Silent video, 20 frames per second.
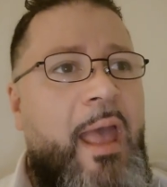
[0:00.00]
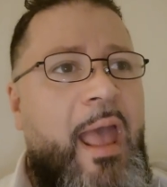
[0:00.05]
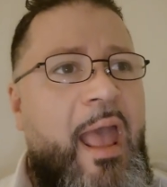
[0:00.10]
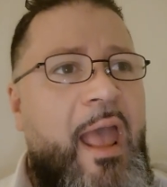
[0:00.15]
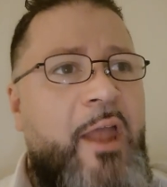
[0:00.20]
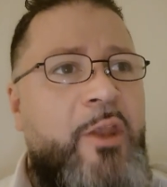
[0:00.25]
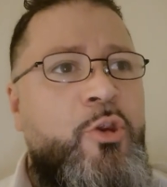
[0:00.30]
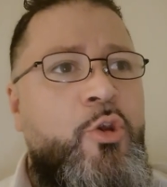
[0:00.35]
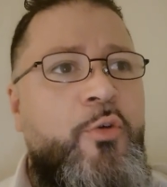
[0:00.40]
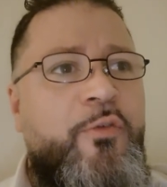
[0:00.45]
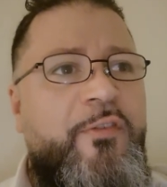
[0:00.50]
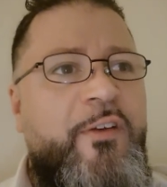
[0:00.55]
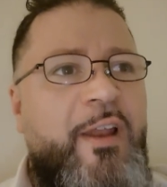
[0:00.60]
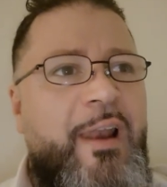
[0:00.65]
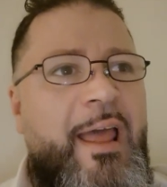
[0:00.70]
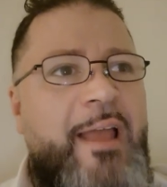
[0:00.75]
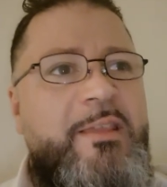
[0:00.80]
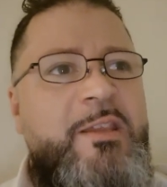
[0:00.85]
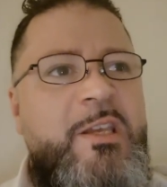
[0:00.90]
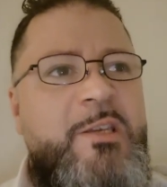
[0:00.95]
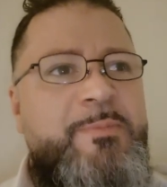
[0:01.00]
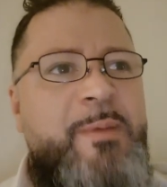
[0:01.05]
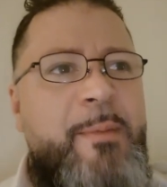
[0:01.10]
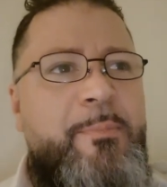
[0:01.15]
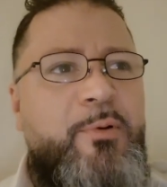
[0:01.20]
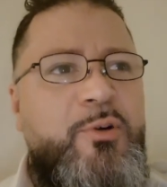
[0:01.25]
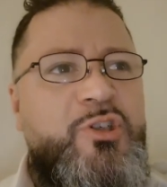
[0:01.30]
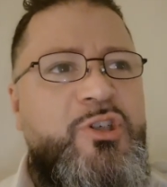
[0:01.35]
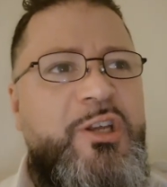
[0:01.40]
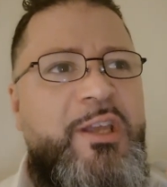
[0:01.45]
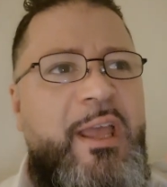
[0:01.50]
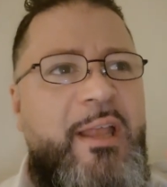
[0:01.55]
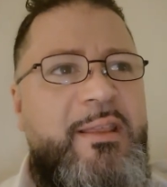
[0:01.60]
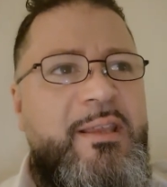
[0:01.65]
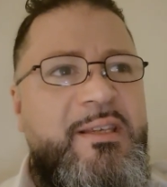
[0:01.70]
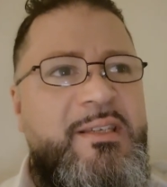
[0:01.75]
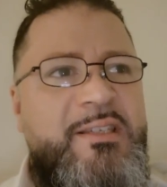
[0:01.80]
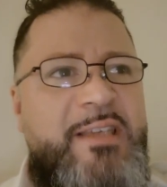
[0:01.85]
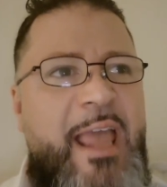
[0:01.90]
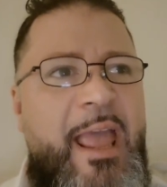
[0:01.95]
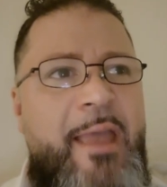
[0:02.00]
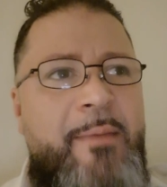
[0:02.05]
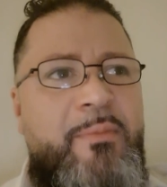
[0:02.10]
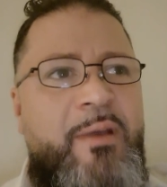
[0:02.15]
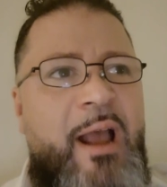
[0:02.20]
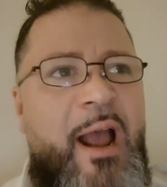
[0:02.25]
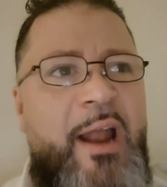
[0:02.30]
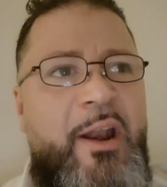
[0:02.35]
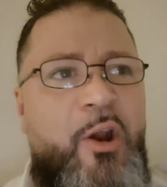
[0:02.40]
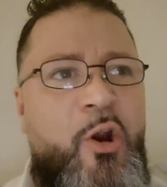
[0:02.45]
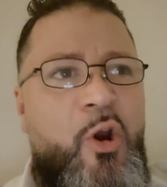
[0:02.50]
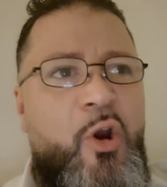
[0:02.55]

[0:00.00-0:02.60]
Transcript: And you feel like these people should get the same kind